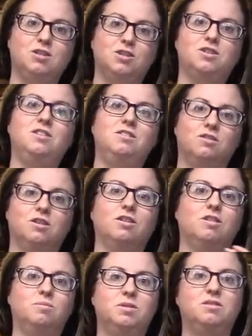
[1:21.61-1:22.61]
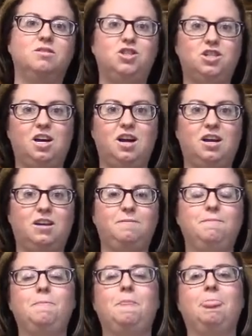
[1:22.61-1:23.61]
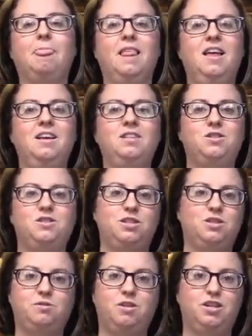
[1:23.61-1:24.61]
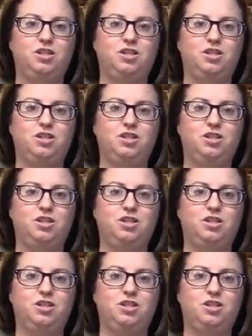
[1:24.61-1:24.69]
Good Girl Moonshine, so they just write